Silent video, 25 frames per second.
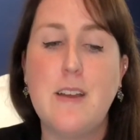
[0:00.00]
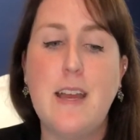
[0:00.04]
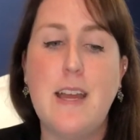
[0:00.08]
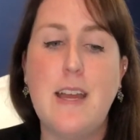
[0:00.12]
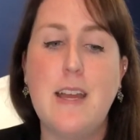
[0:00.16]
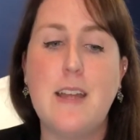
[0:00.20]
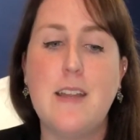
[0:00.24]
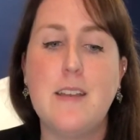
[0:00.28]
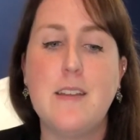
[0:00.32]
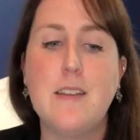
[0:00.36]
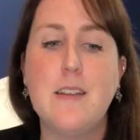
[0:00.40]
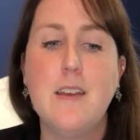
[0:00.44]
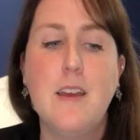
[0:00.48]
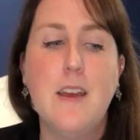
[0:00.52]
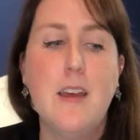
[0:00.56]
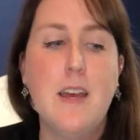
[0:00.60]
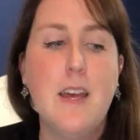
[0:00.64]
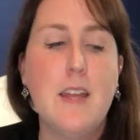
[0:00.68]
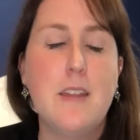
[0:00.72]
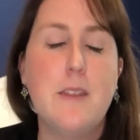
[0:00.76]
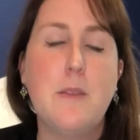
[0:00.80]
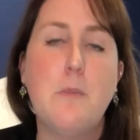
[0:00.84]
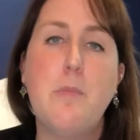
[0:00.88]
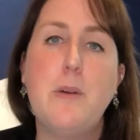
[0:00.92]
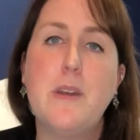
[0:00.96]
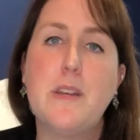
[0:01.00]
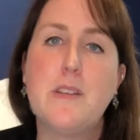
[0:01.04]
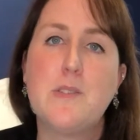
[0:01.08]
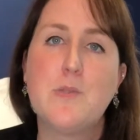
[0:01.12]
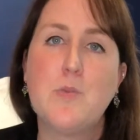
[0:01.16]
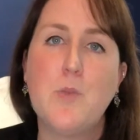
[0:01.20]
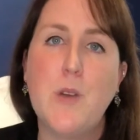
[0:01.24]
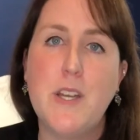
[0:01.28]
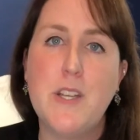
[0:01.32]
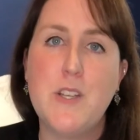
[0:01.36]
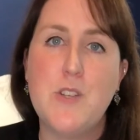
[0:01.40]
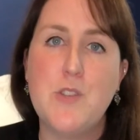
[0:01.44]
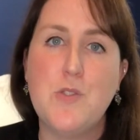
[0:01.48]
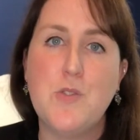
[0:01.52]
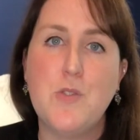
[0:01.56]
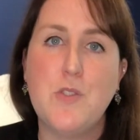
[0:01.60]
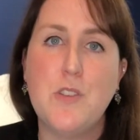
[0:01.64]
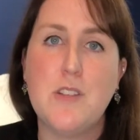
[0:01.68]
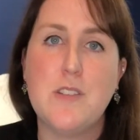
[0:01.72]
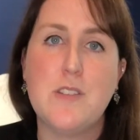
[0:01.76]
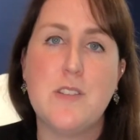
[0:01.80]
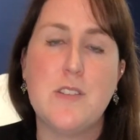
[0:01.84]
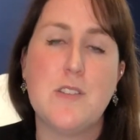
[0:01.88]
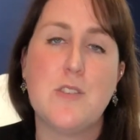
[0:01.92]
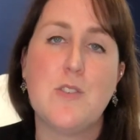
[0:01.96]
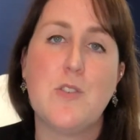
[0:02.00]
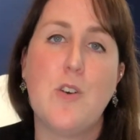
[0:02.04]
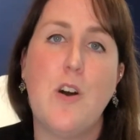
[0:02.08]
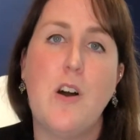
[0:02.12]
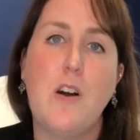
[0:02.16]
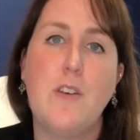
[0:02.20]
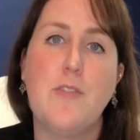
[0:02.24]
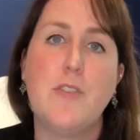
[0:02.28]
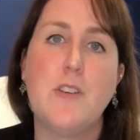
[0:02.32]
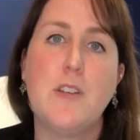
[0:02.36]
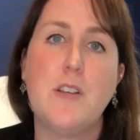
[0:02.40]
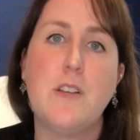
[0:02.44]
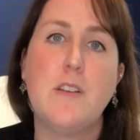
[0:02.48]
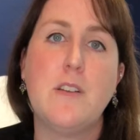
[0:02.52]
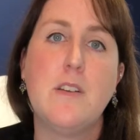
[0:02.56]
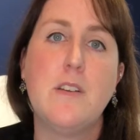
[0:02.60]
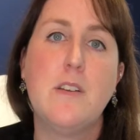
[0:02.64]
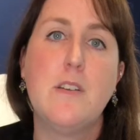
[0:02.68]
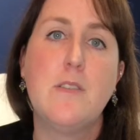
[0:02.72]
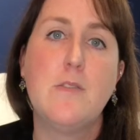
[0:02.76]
And the best way to do this is to often